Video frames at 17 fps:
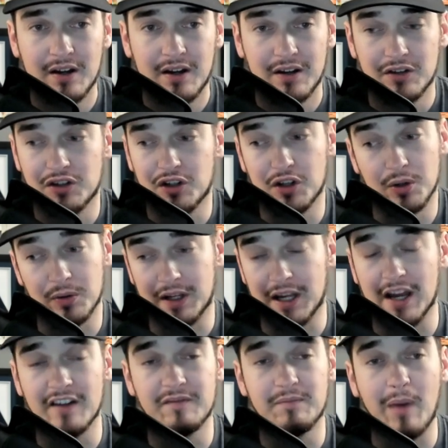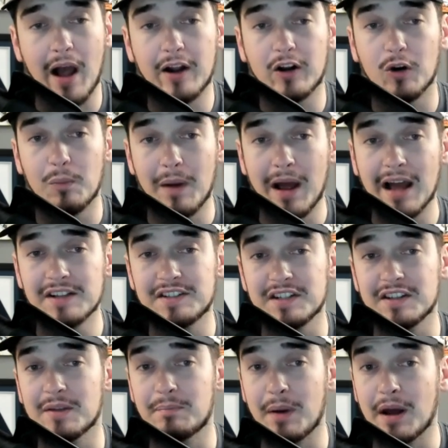Do you give Michael
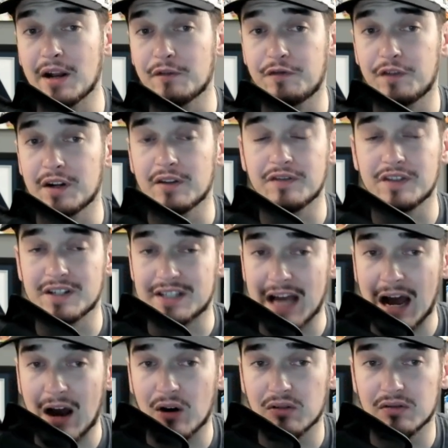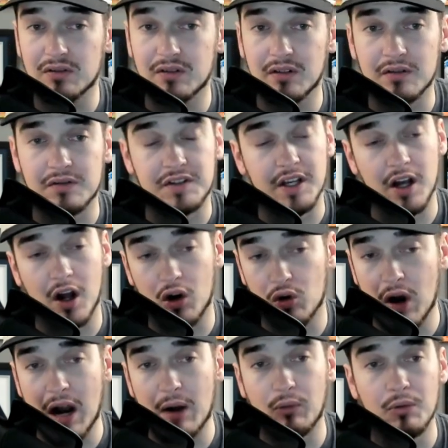Massey the benefit of the doubt and say, all
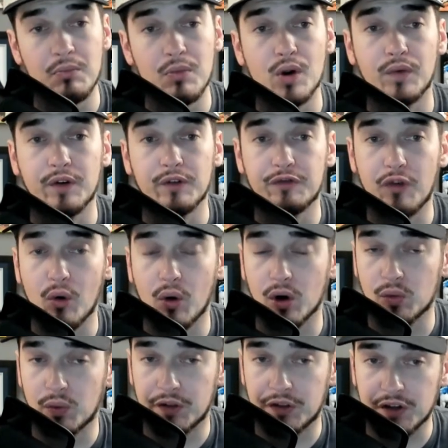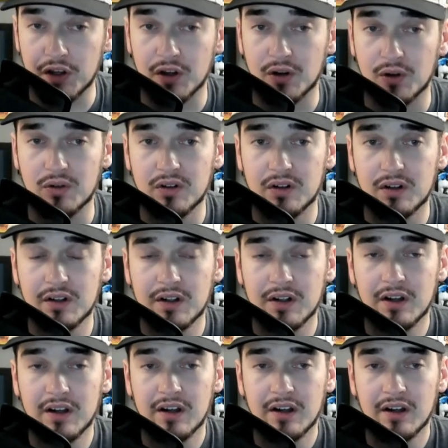right, we're moving forward with you?
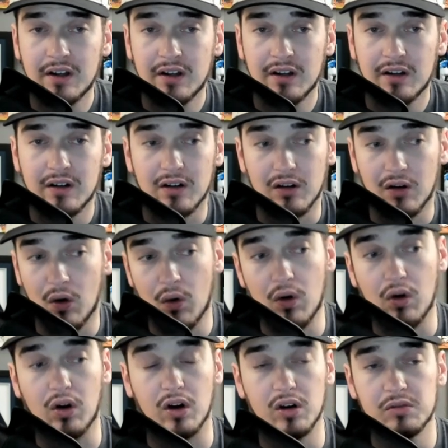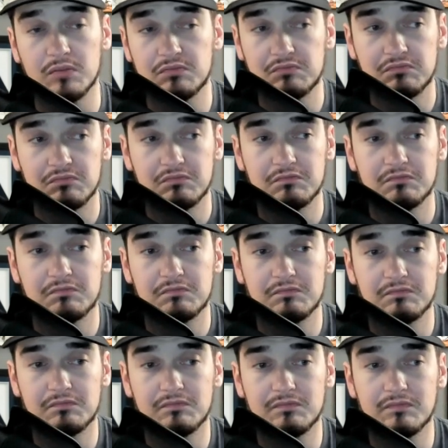Or
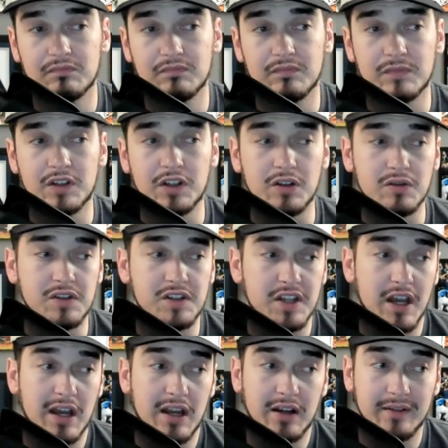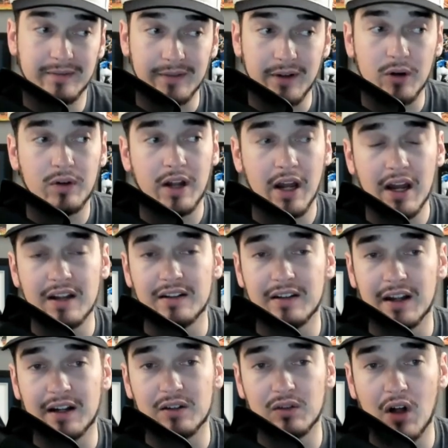do you say, okay,
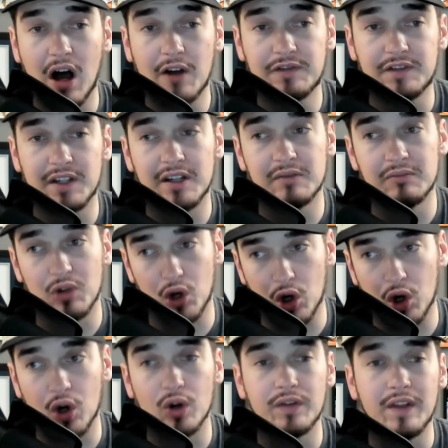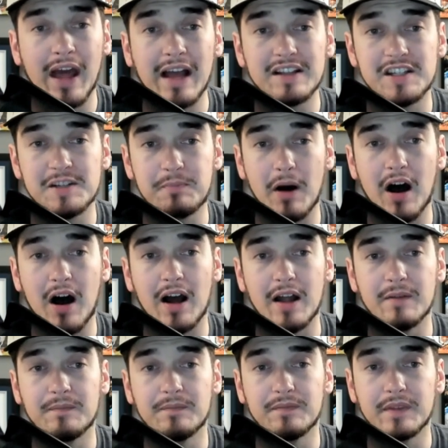Nick Lofton earned that spot.
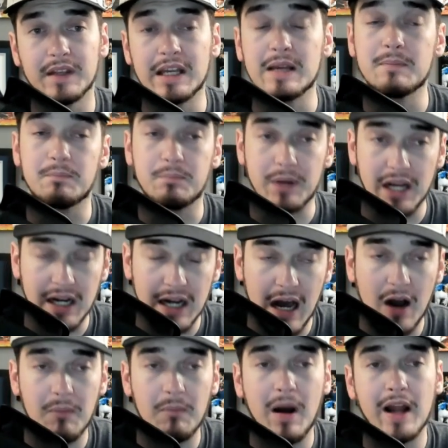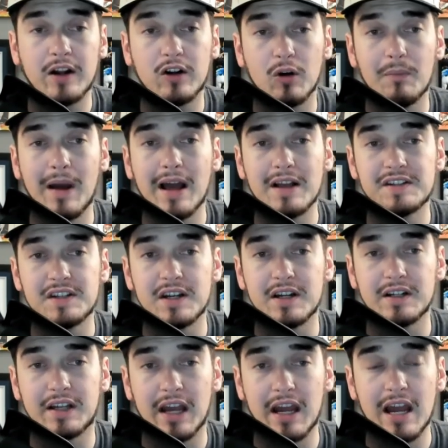He beat out Michael Massey
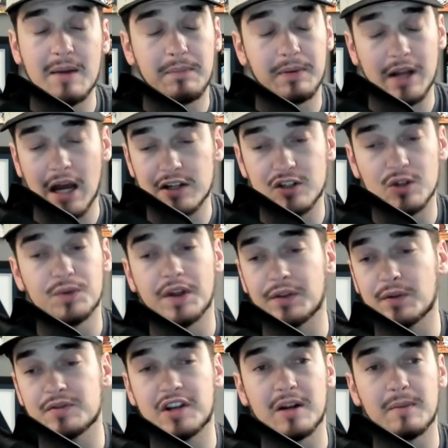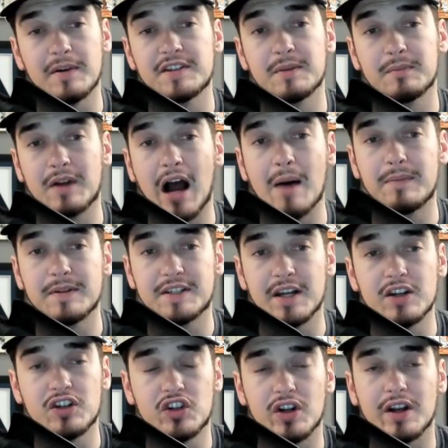in camp, and I do think there's going to be some
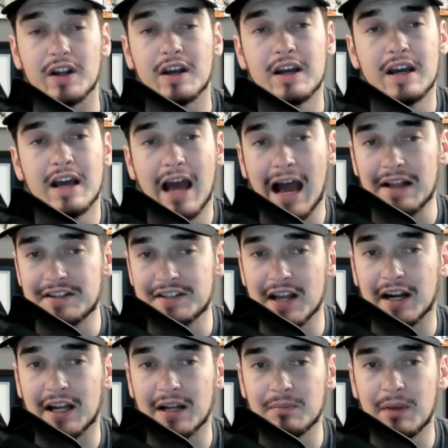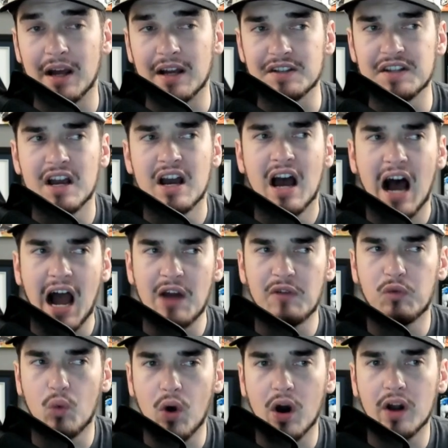competition at second base.
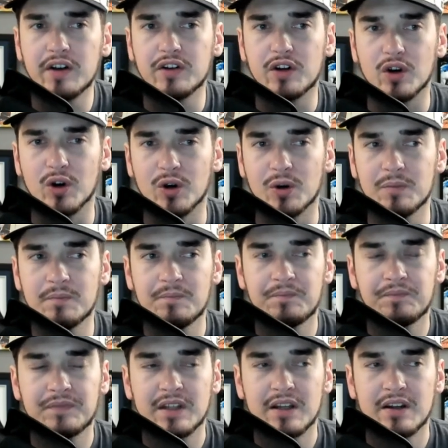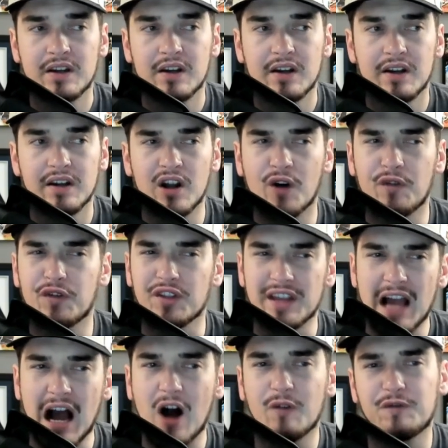I've wondered, you know, for
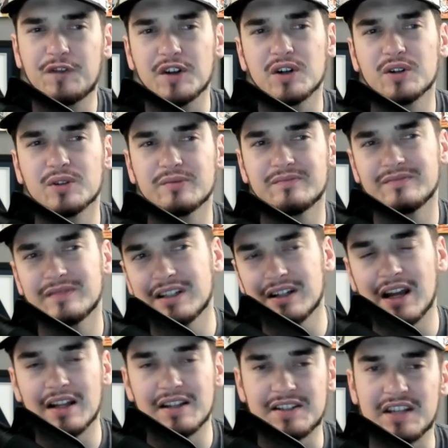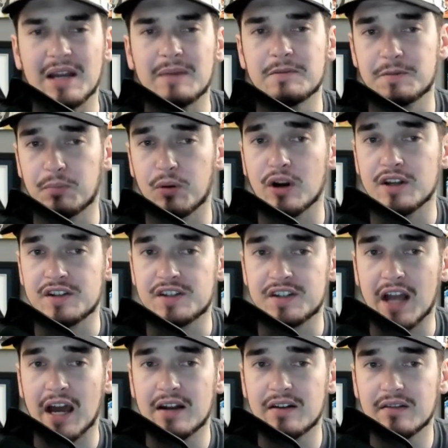the outfield, it seems pretty
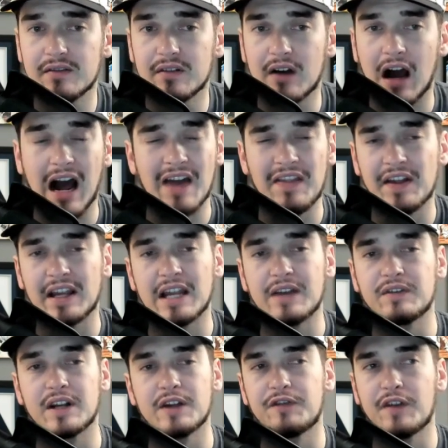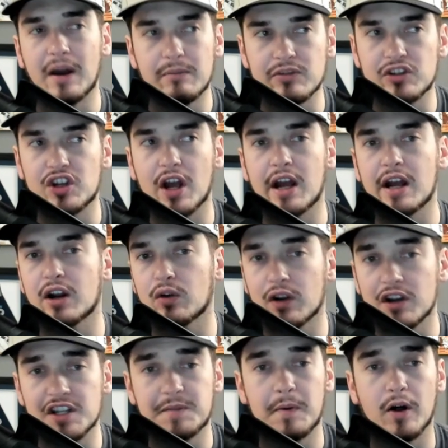set. I think even if MJ or
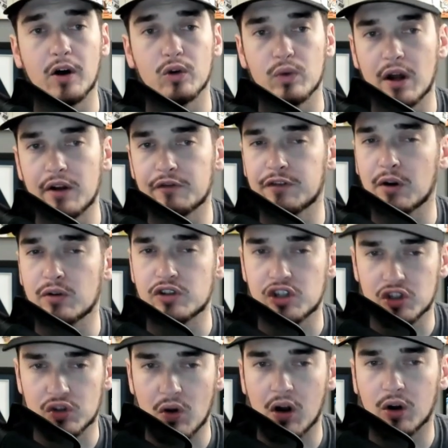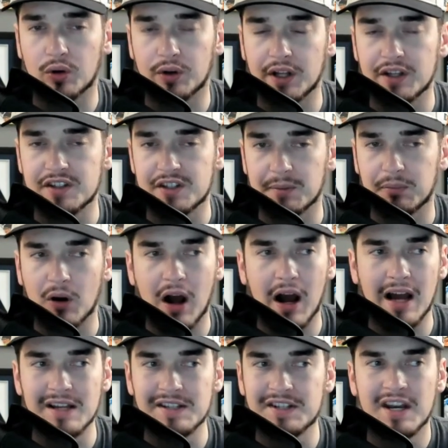Isbell or Renfro struggled in
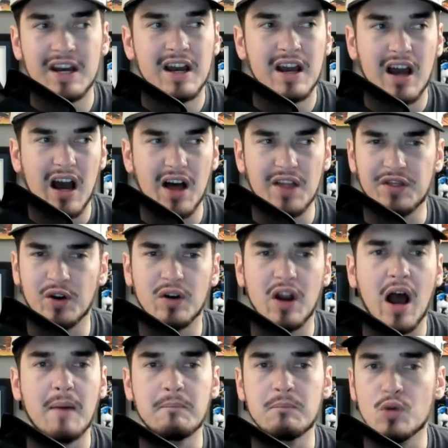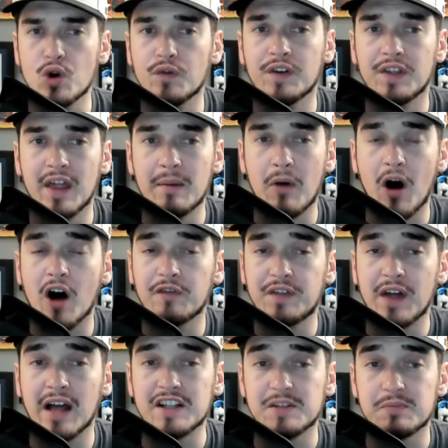surprise, they're not moving them off
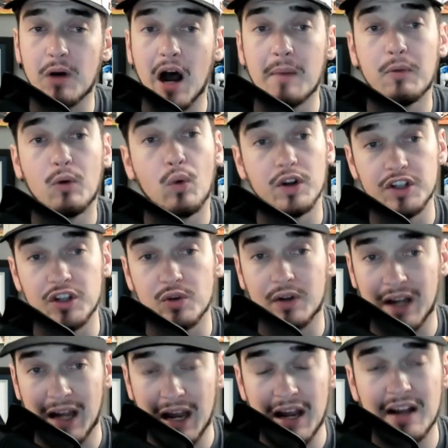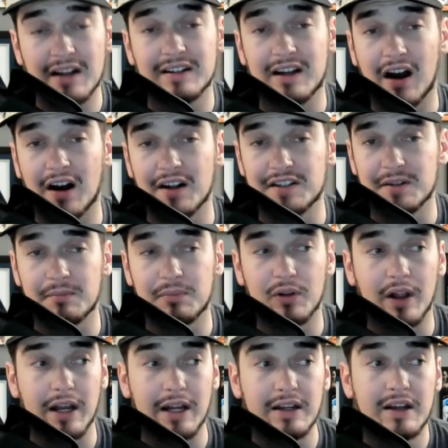that spot. But what you can
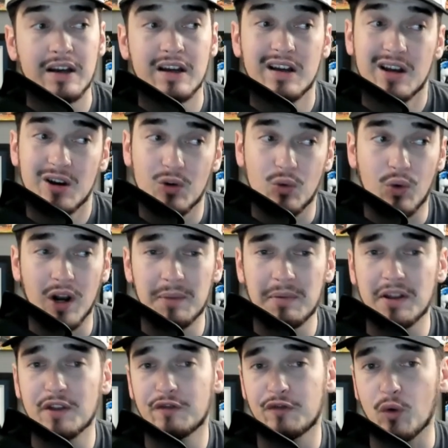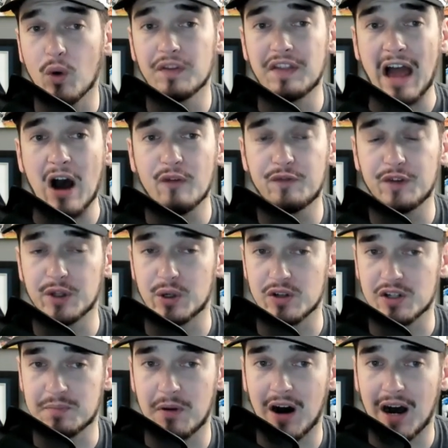contemplate, what about the fourth outfielder
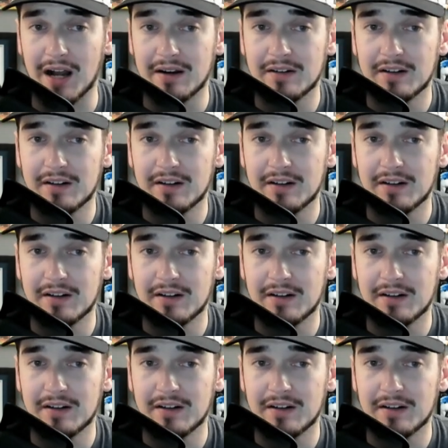spot?